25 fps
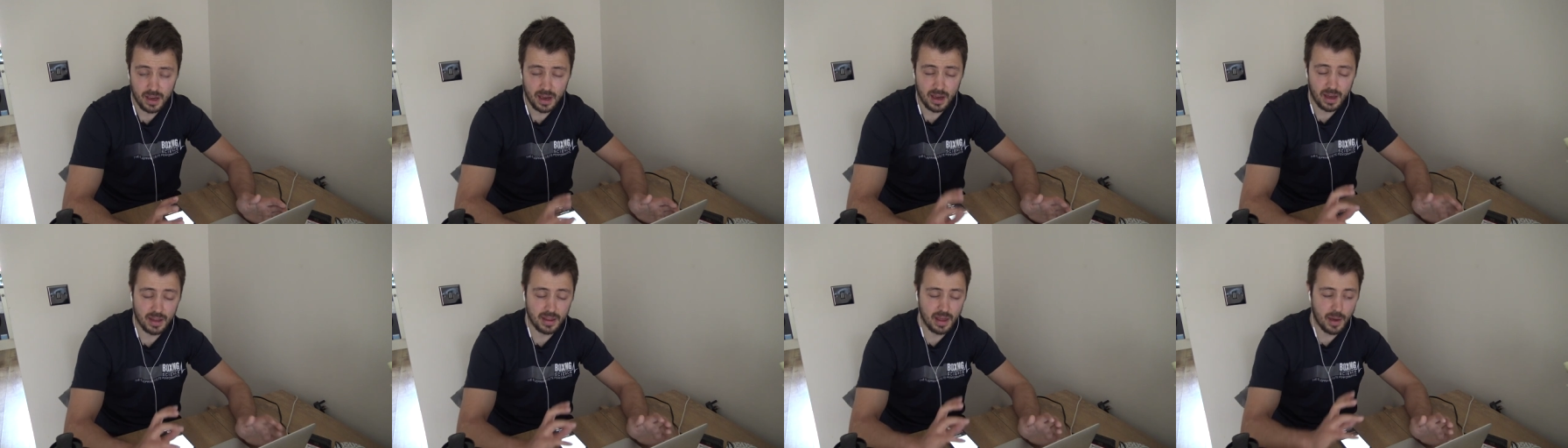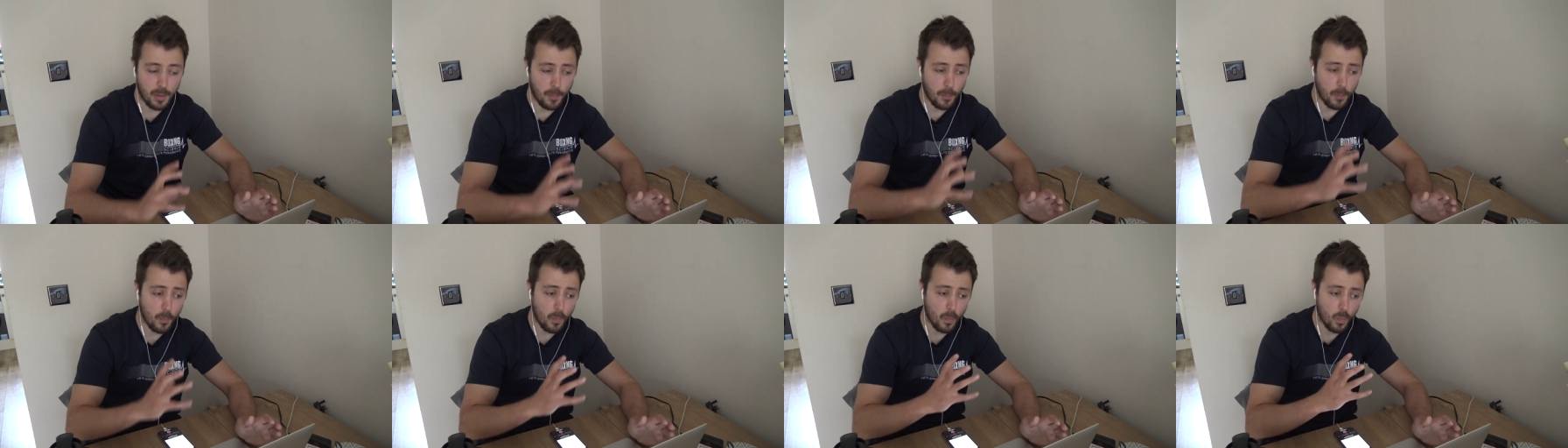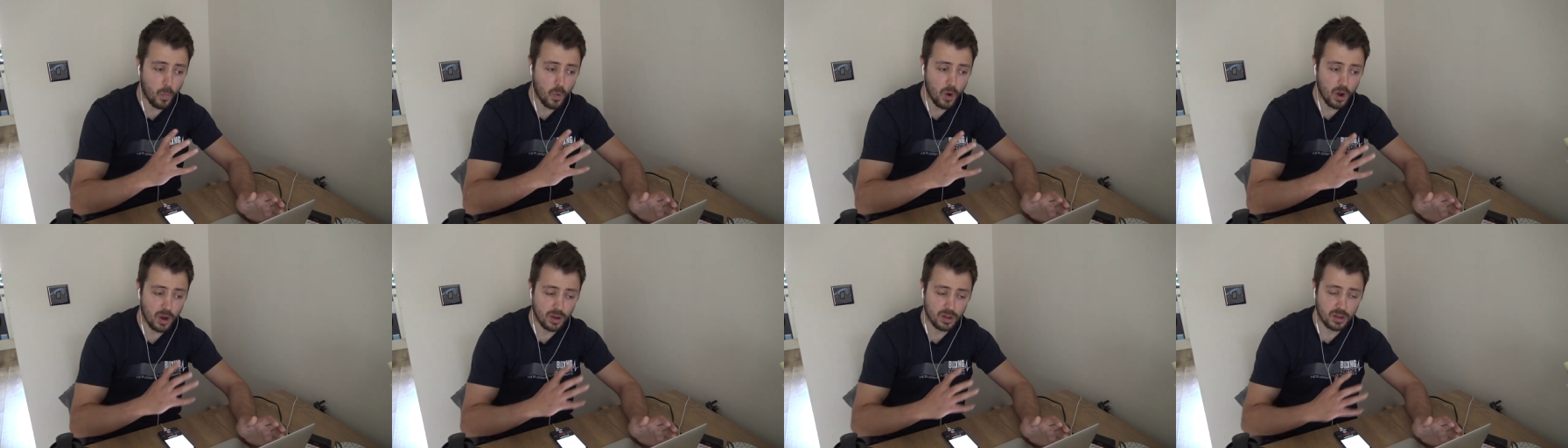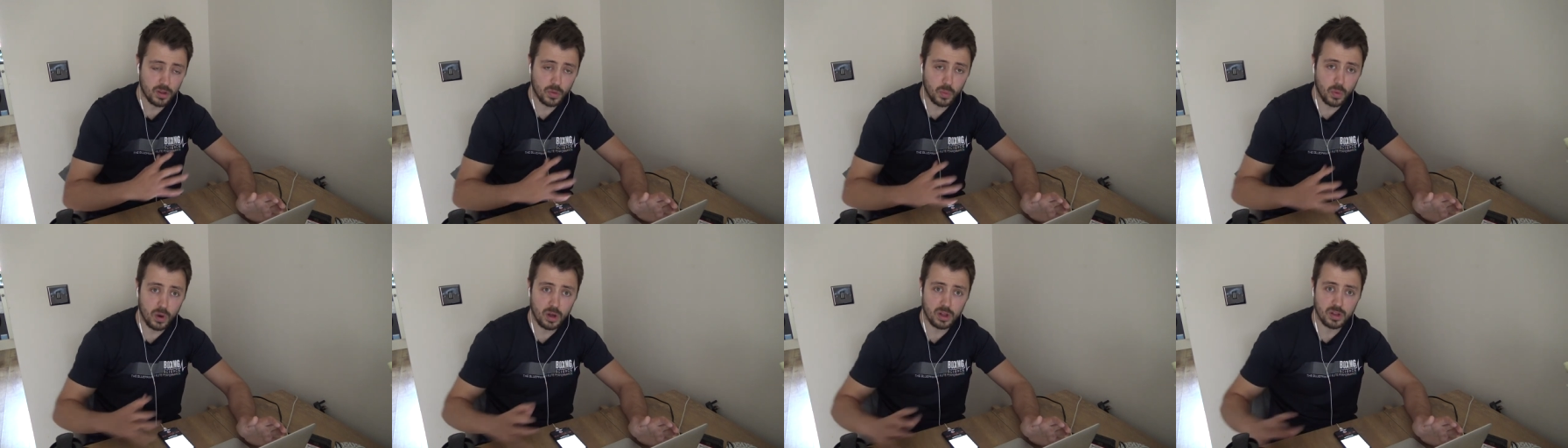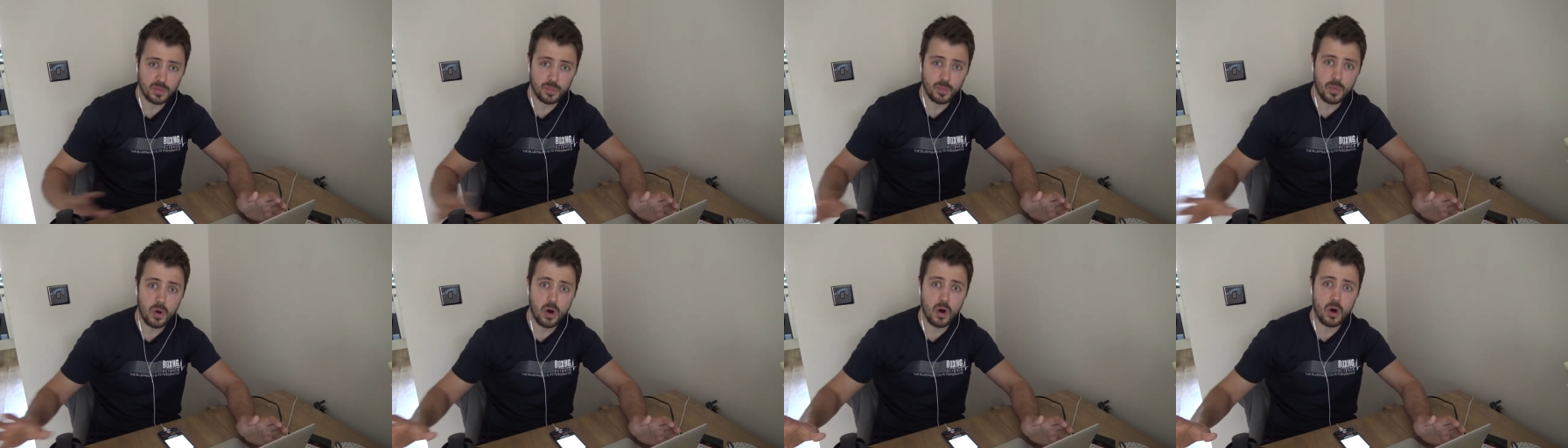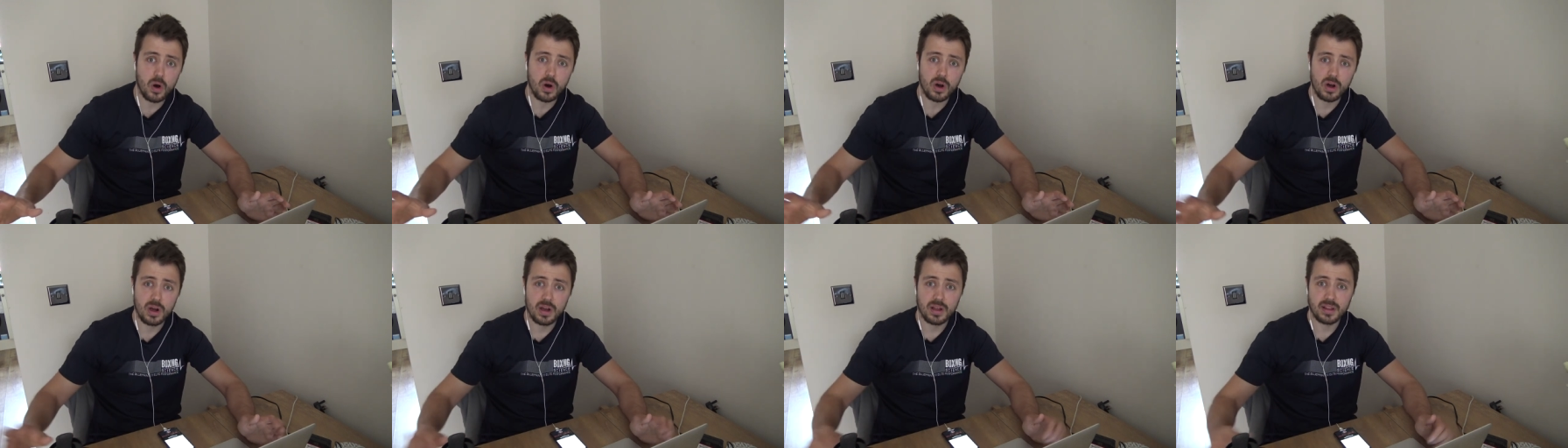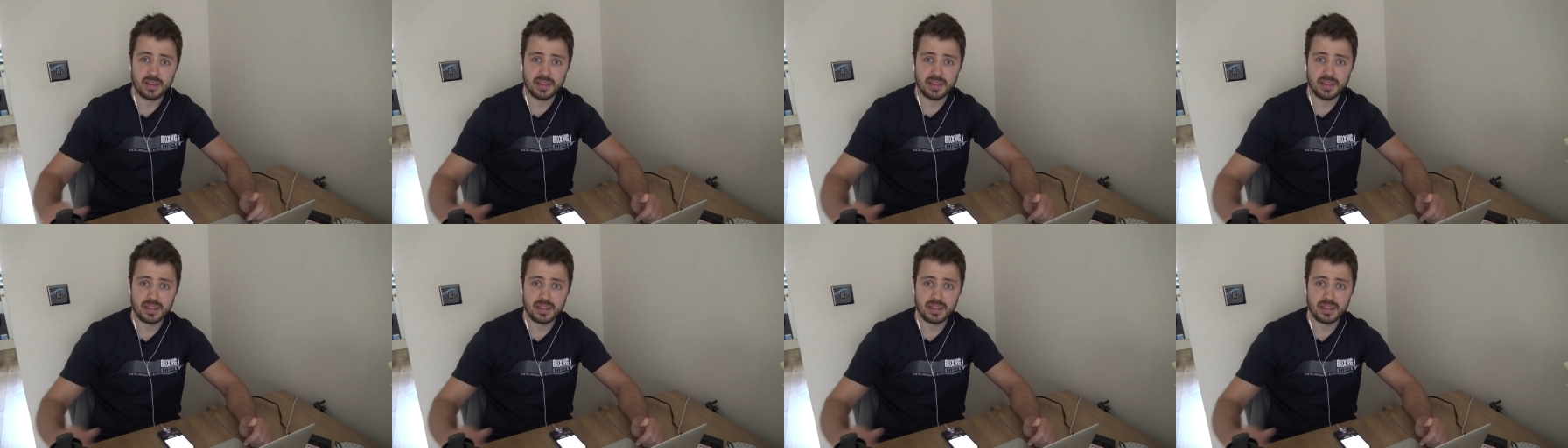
and then work towards more